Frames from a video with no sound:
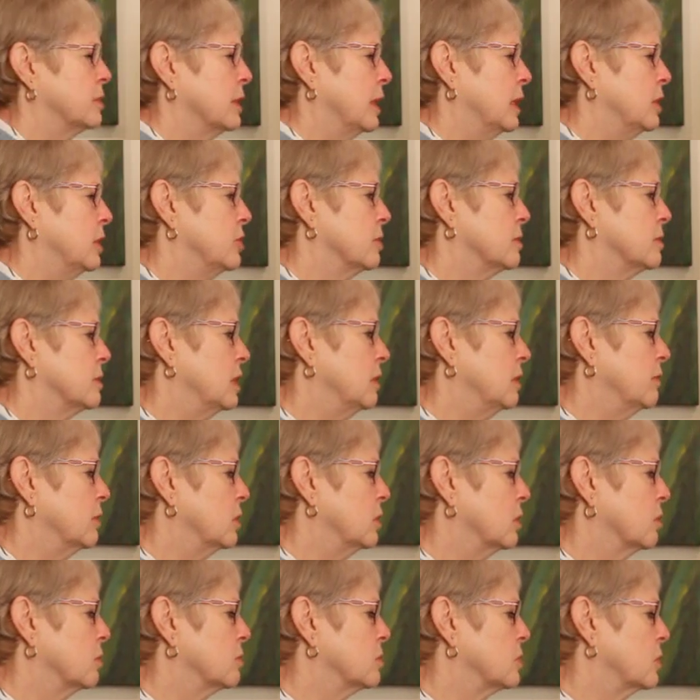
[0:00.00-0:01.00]
edges. Even
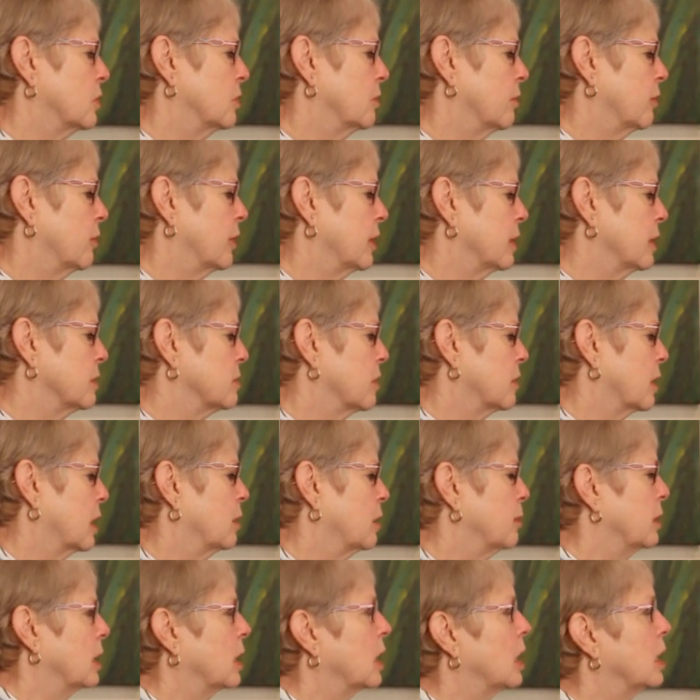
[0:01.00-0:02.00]
though certain things are
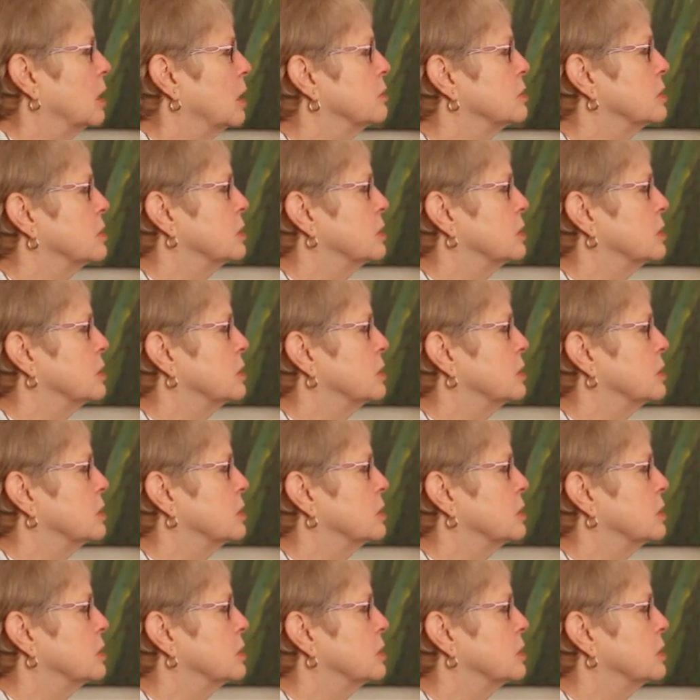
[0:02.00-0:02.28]
coming closer